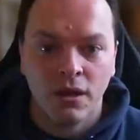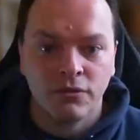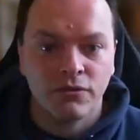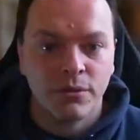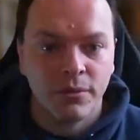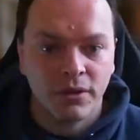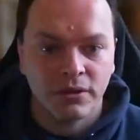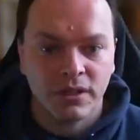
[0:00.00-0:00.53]

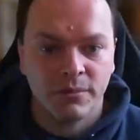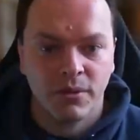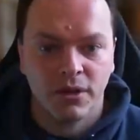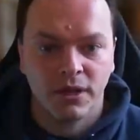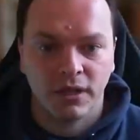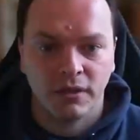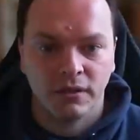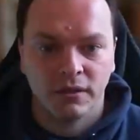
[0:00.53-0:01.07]
Remote
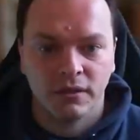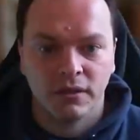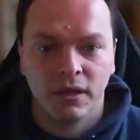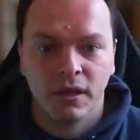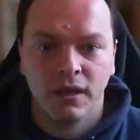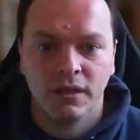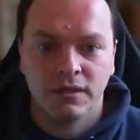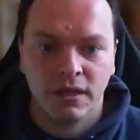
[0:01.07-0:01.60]
debugging
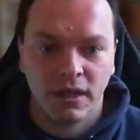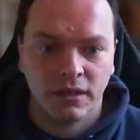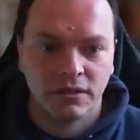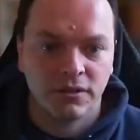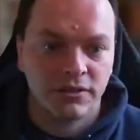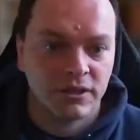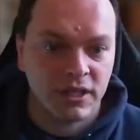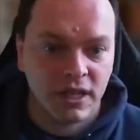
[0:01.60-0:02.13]
is the act
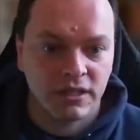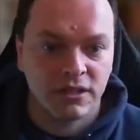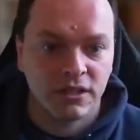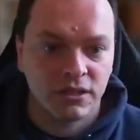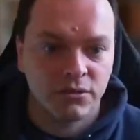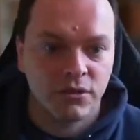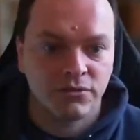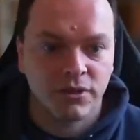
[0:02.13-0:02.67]
of attaching
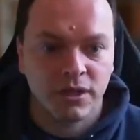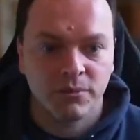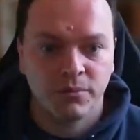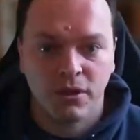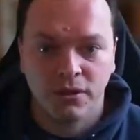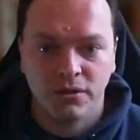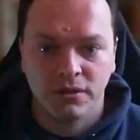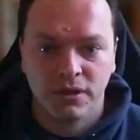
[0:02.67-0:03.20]
to a running
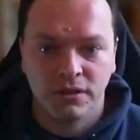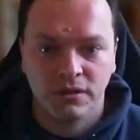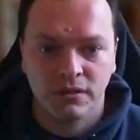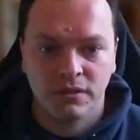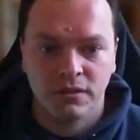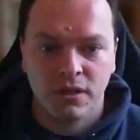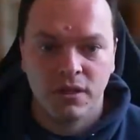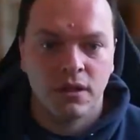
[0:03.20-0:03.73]
process
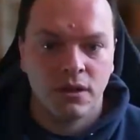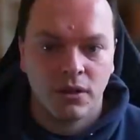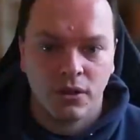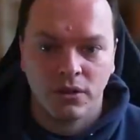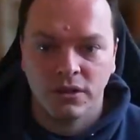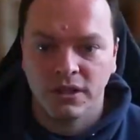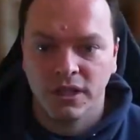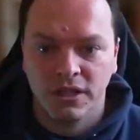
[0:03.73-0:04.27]

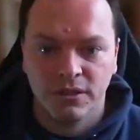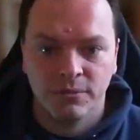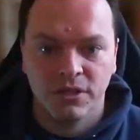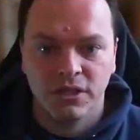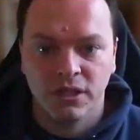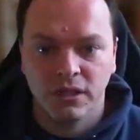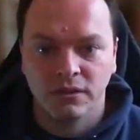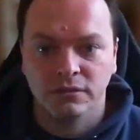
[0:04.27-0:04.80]
on another
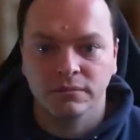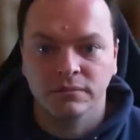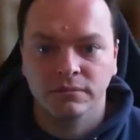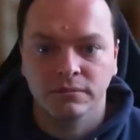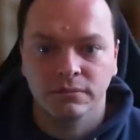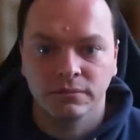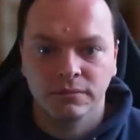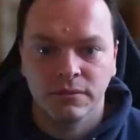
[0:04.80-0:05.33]
machine.
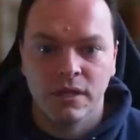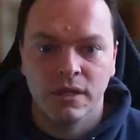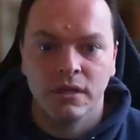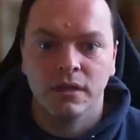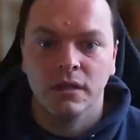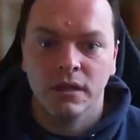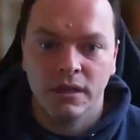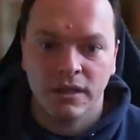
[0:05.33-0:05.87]

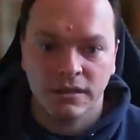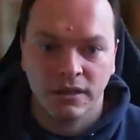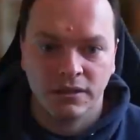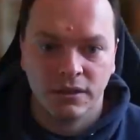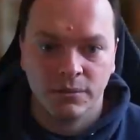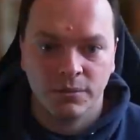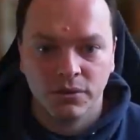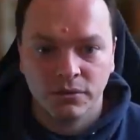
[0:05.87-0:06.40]
In this
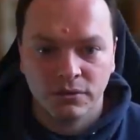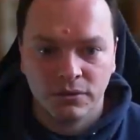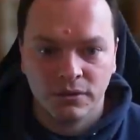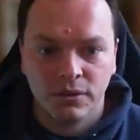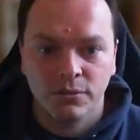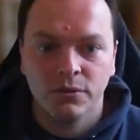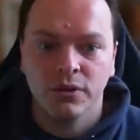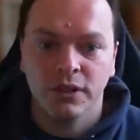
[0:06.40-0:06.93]
example,
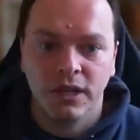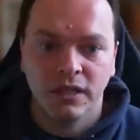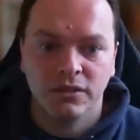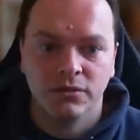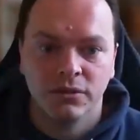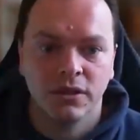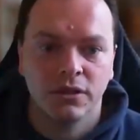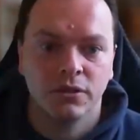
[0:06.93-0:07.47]
we'll connect
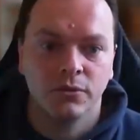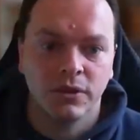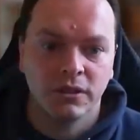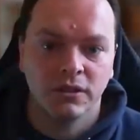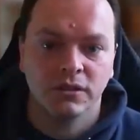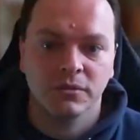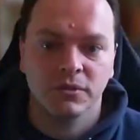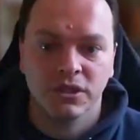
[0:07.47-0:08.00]
to another
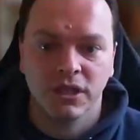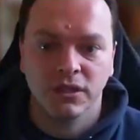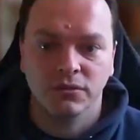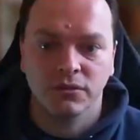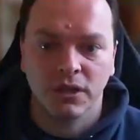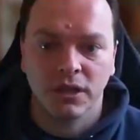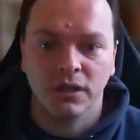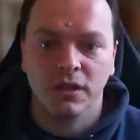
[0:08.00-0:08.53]
Windows machine
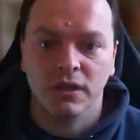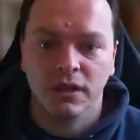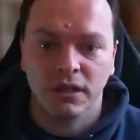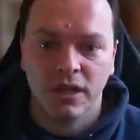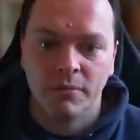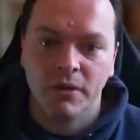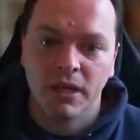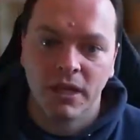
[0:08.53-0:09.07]
running an
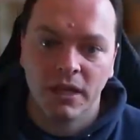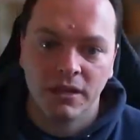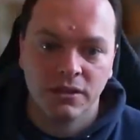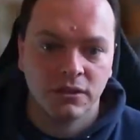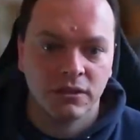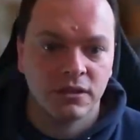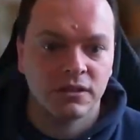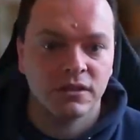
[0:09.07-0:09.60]

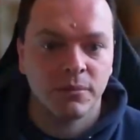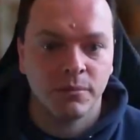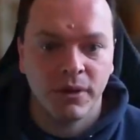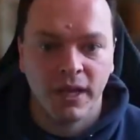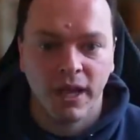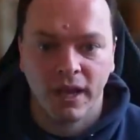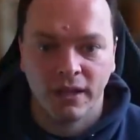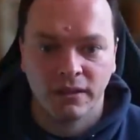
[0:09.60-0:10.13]
application that
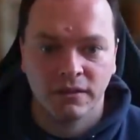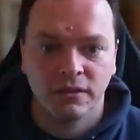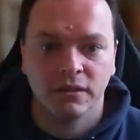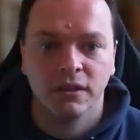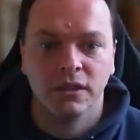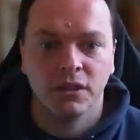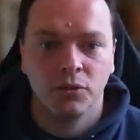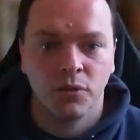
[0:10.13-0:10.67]
simply hangs
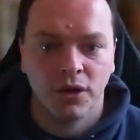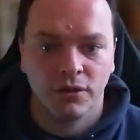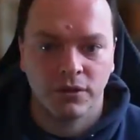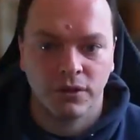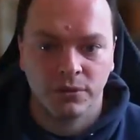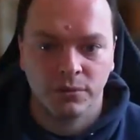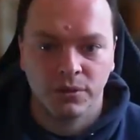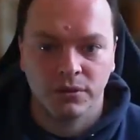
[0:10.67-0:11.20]
in a while
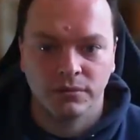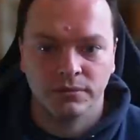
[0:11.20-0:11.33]
loop.